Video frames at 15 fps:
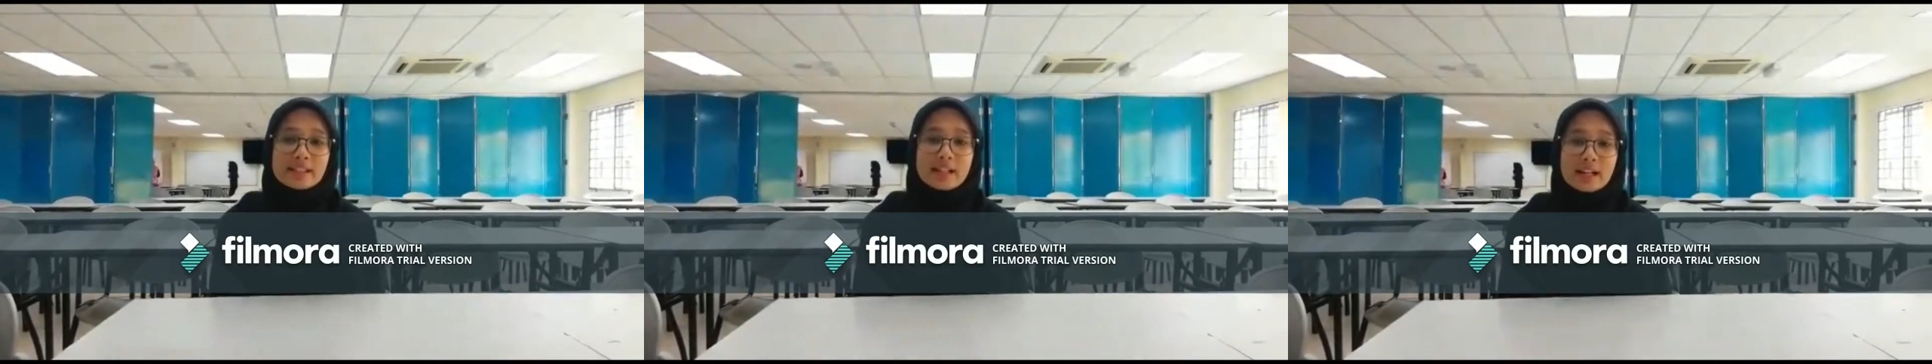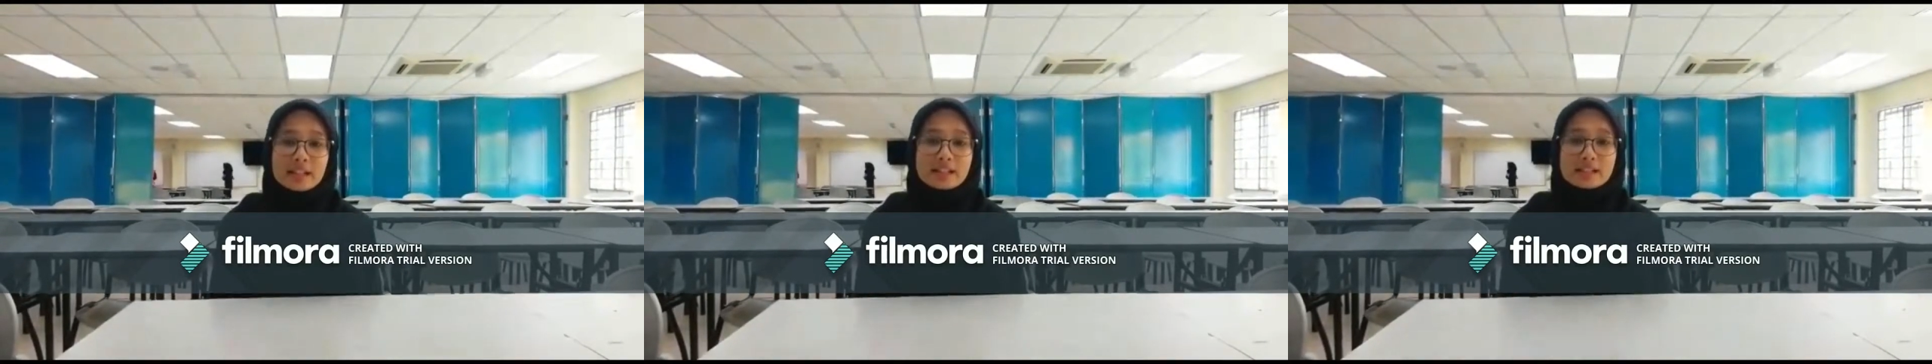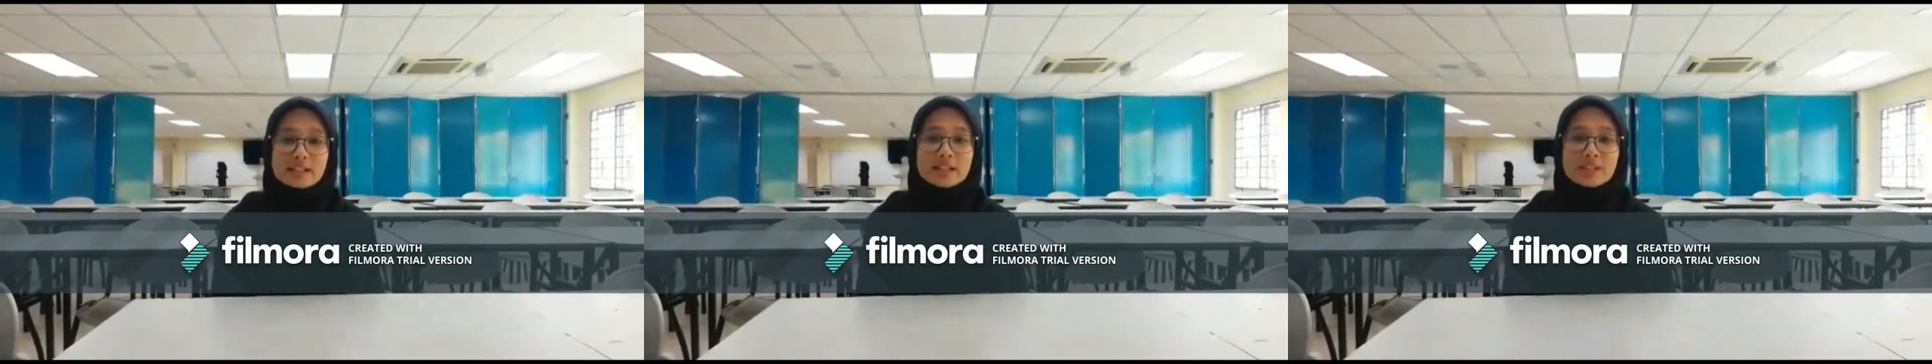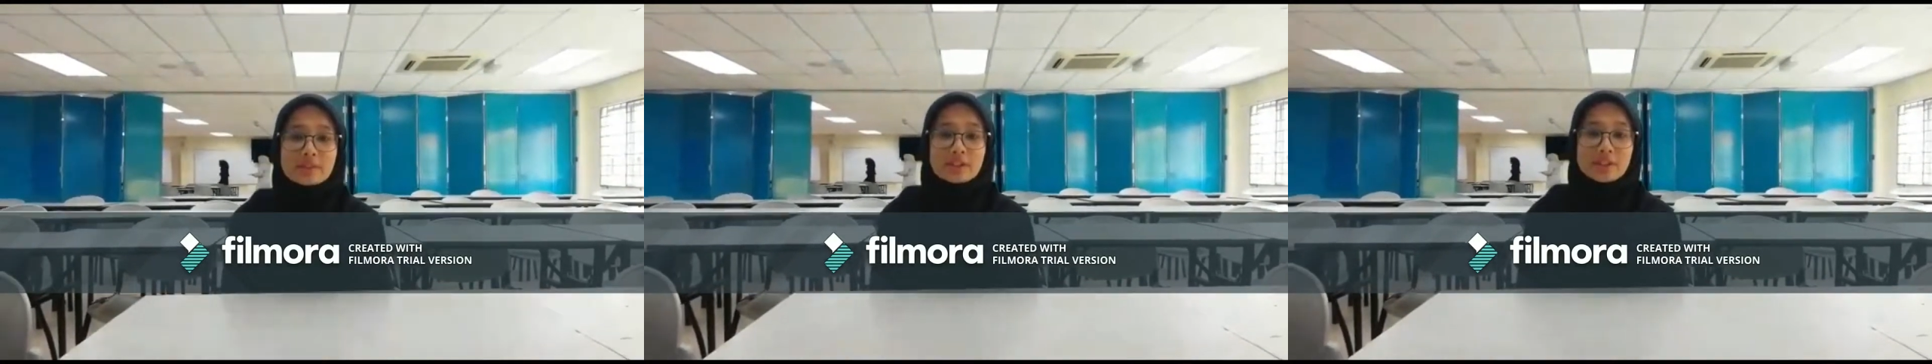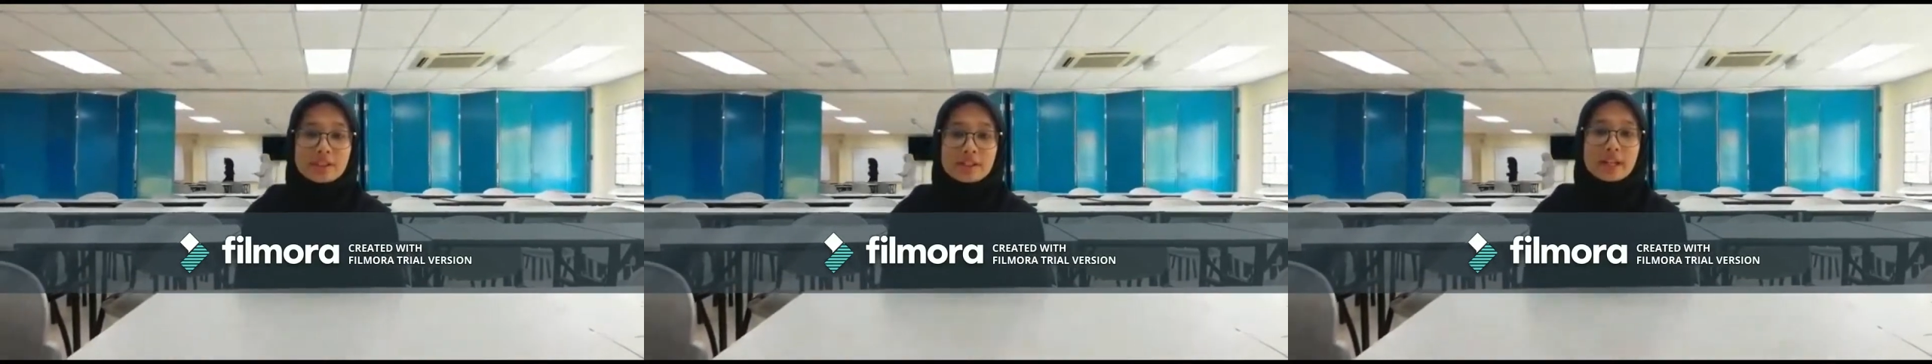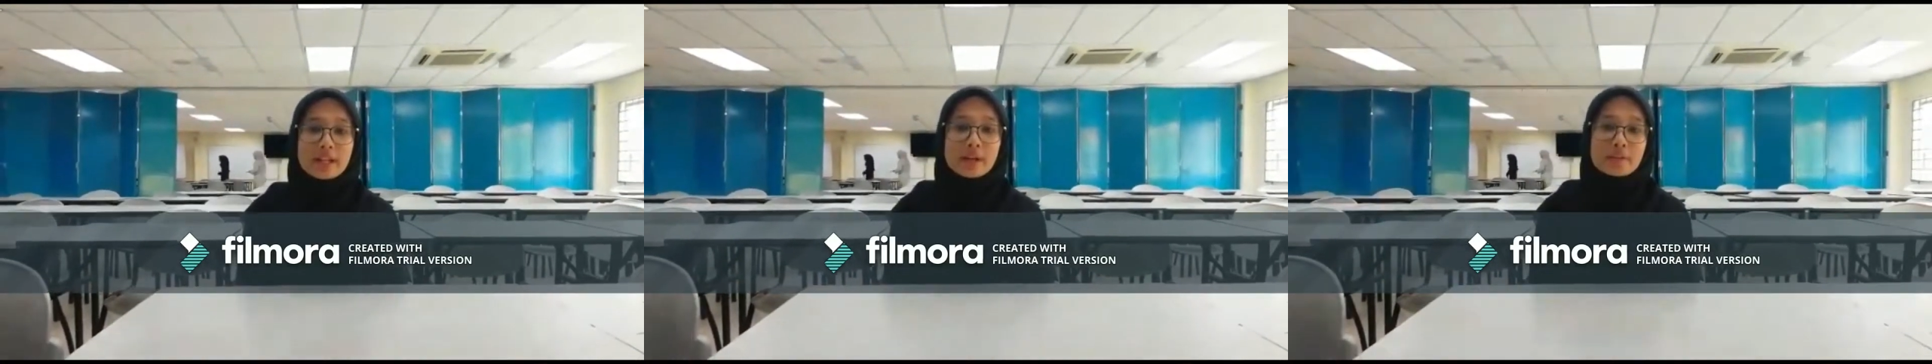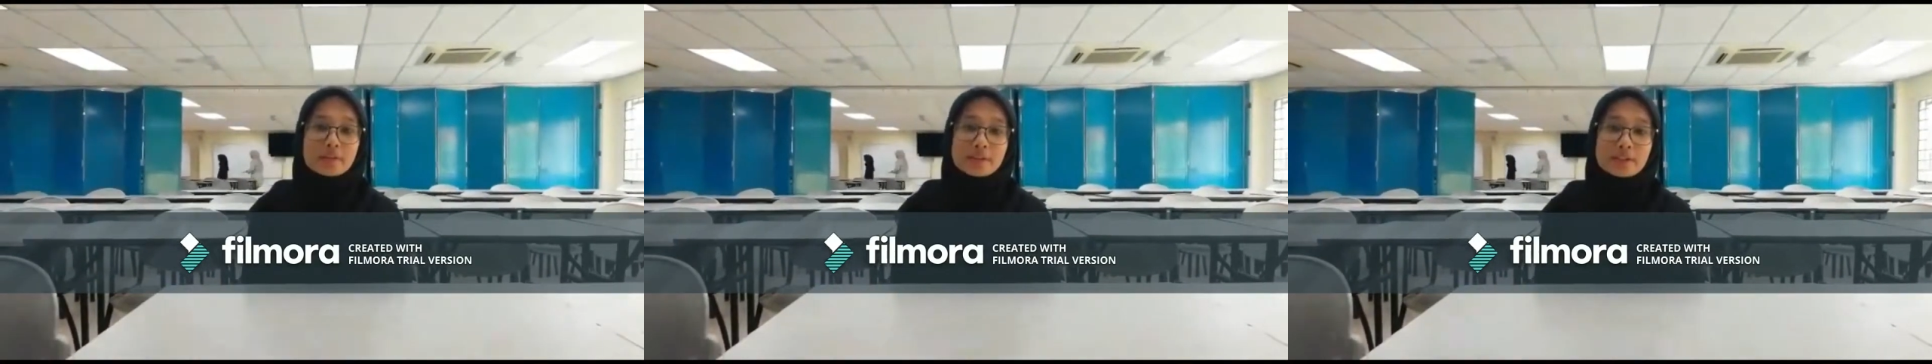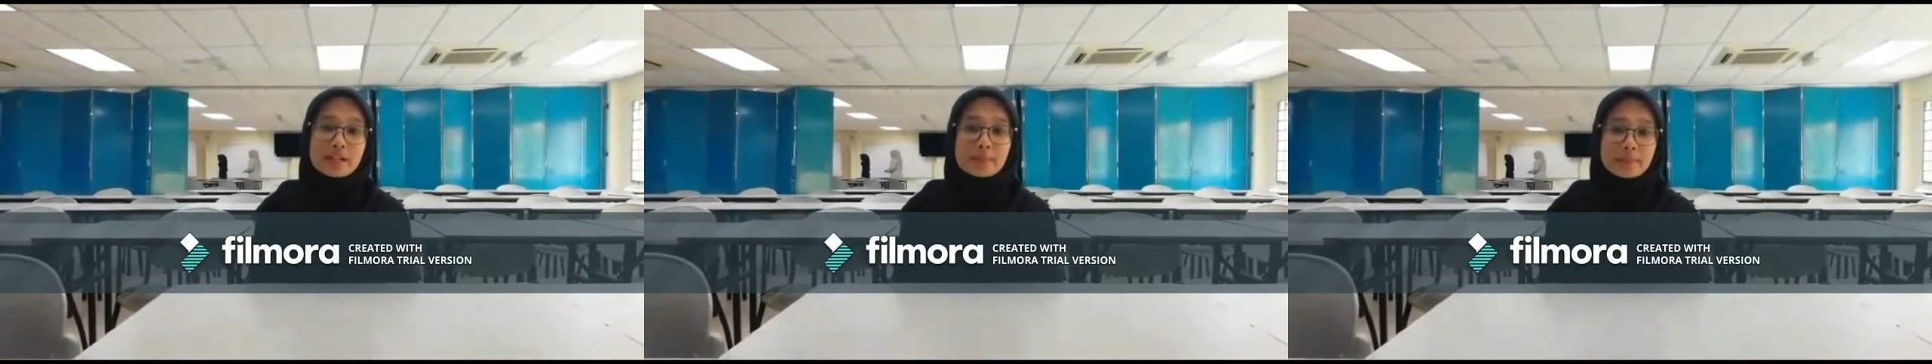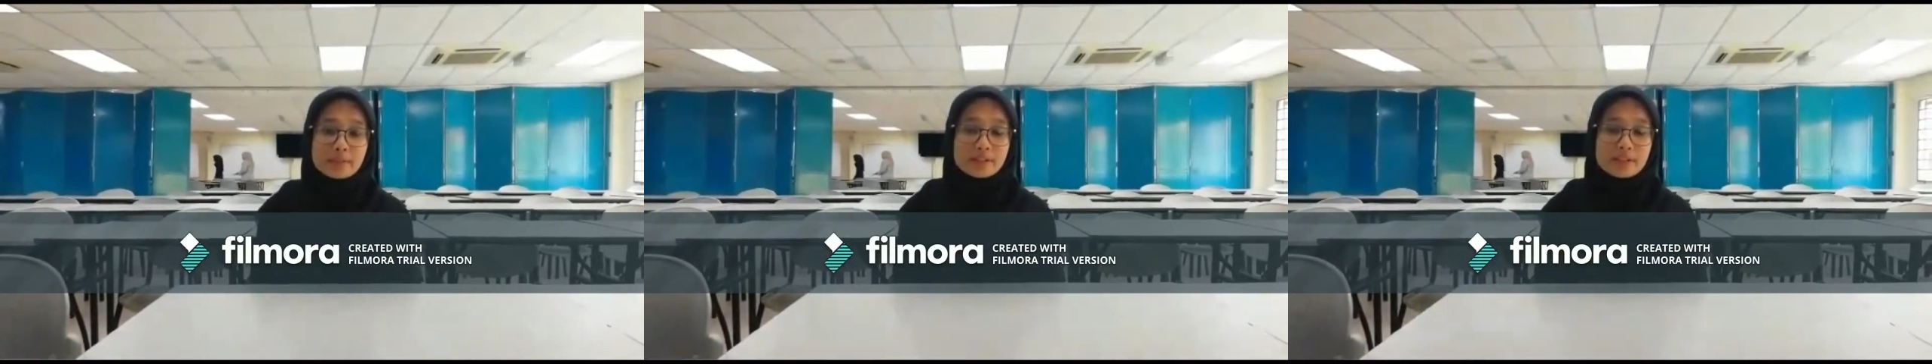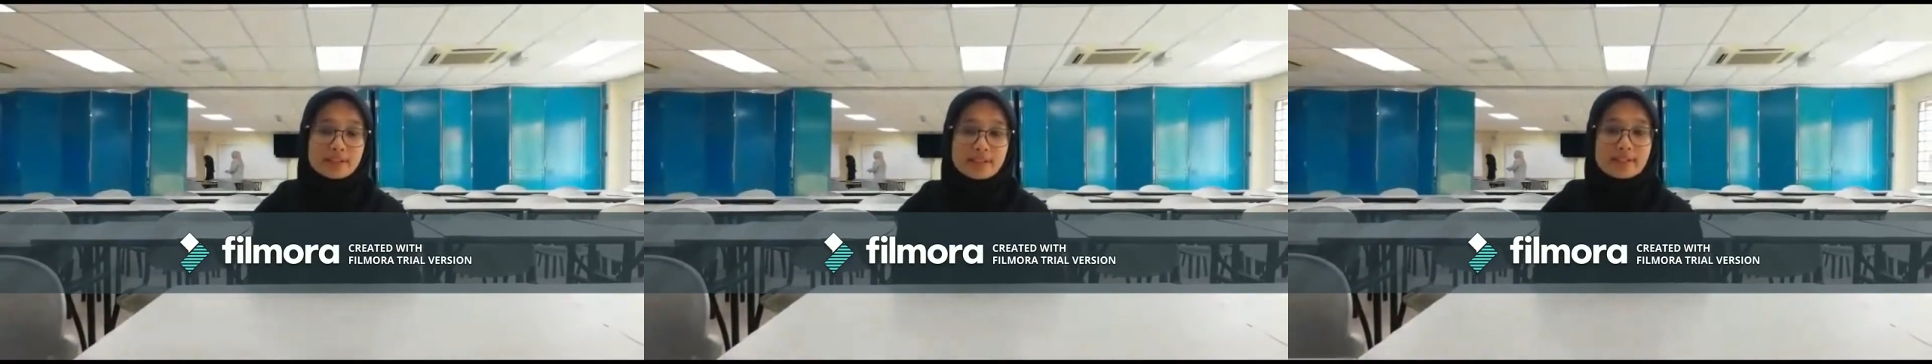color, dimension, and overall
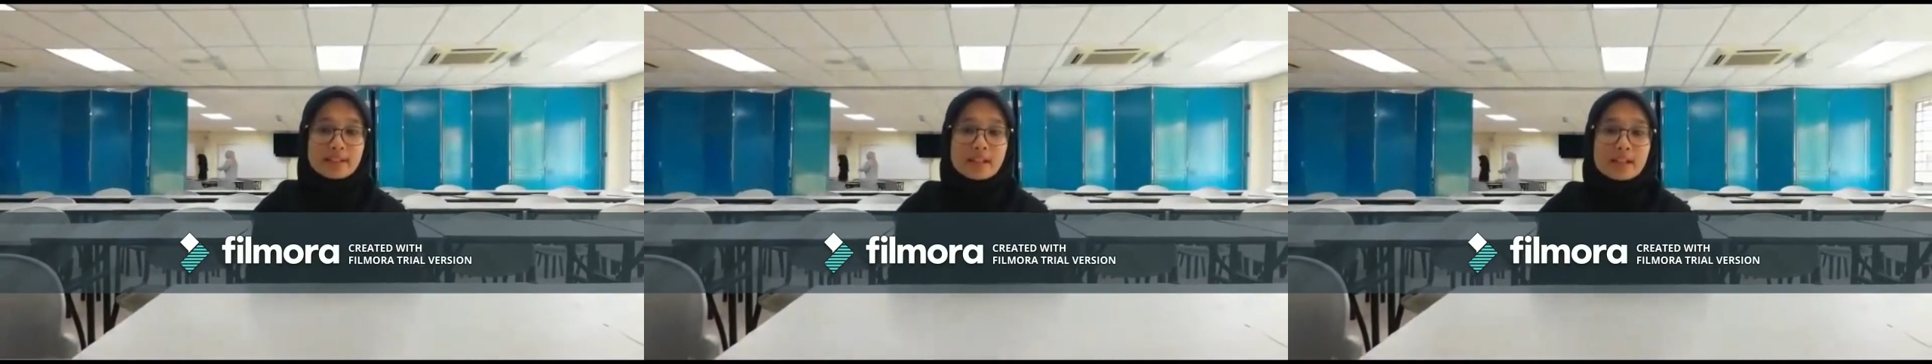appearance.